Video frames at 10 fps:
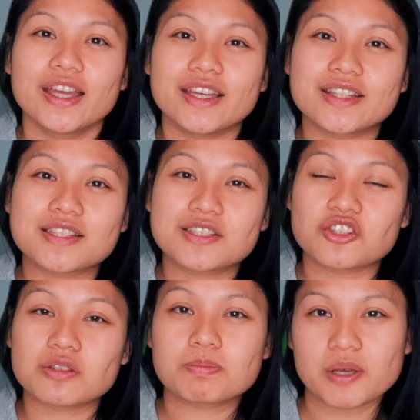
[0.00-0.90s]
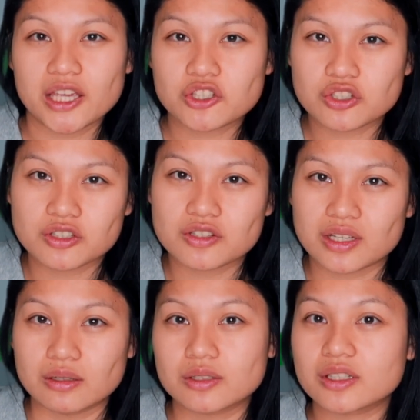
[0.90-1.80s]
It's just patience
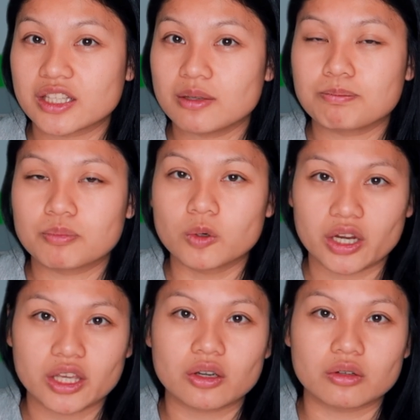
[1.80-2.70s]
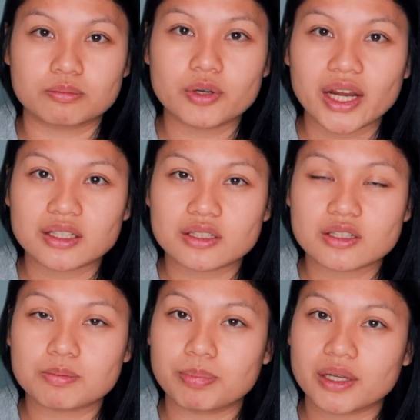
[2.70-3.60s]
and keep working on
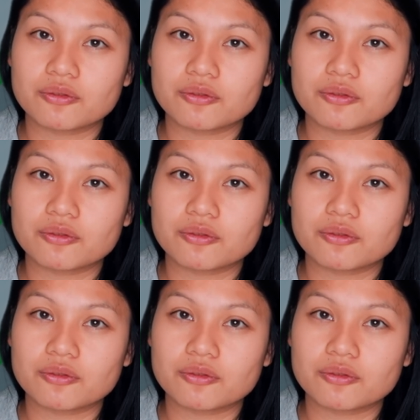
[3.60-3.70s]
practice. But